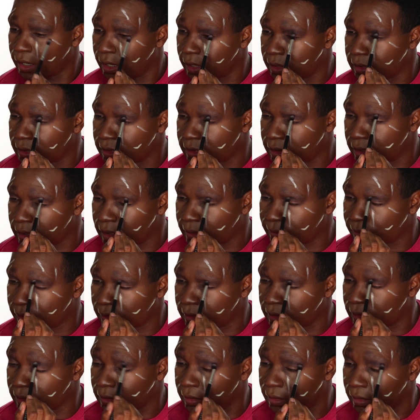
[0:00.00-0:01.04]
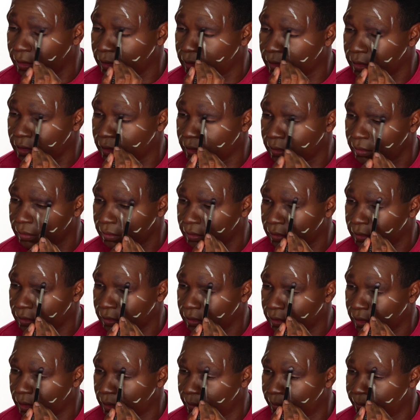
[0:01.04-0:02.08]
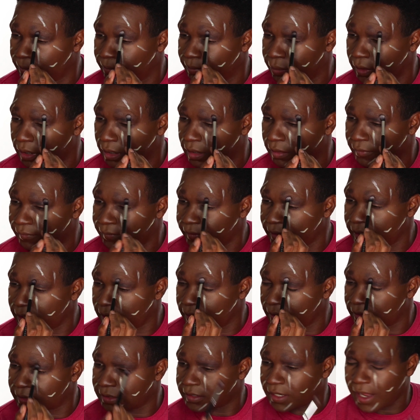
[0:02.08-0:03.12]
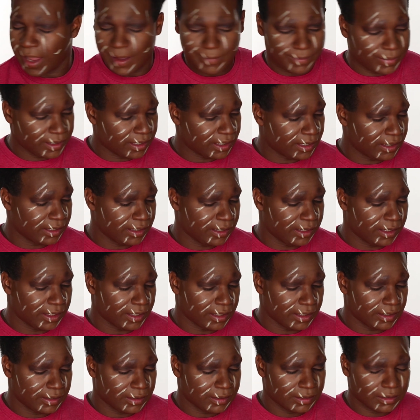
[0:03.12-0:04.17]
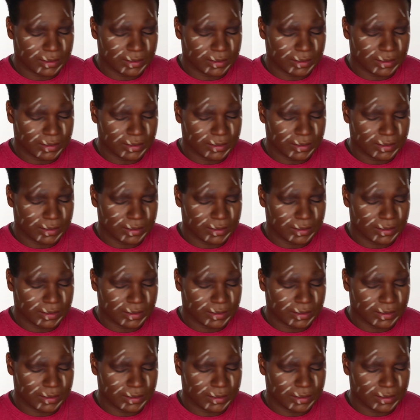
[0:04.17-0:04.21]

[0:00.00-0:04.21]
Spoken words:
and then I'm going to go a little above here, tapping it in.